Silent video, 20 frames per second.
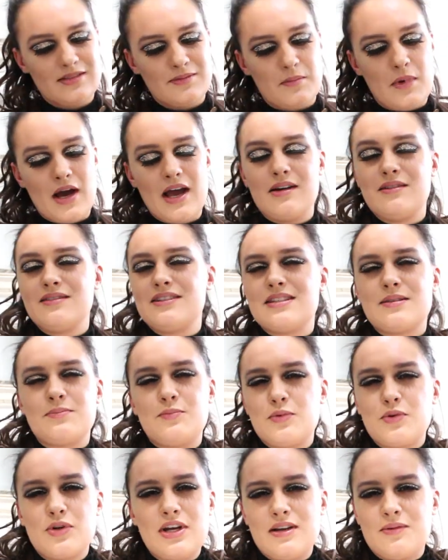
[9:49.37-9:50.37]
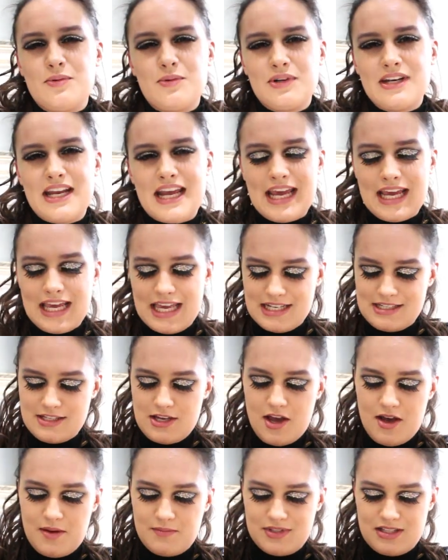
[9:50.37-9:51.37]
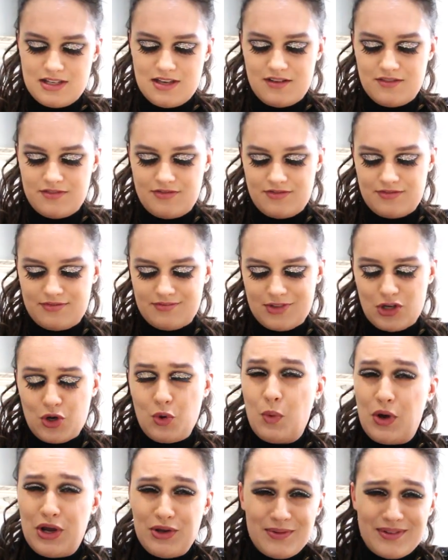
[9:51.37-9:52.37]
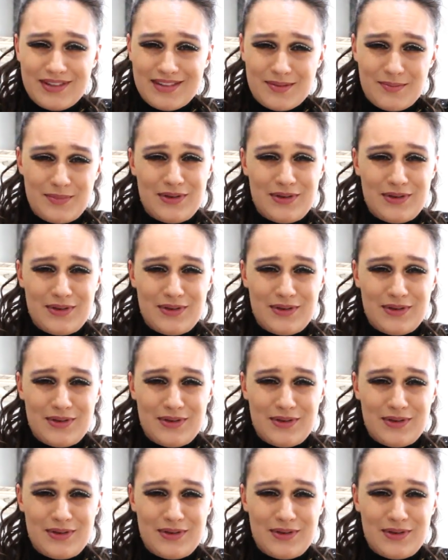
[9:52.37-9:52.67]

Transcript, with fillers: Mild spoiler warning in terms of quotes,